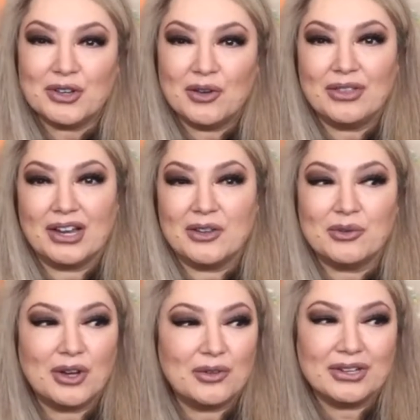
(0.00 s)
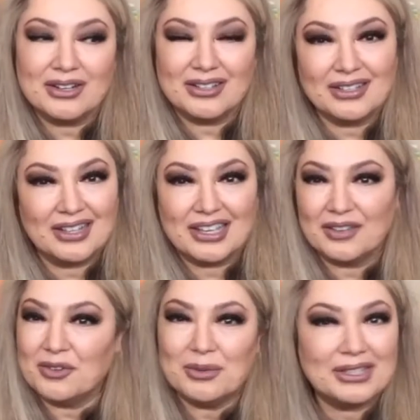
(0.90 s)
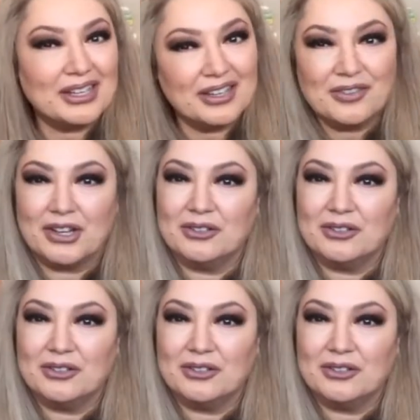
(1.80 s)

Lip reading: there. You go there and then they give you what they give you.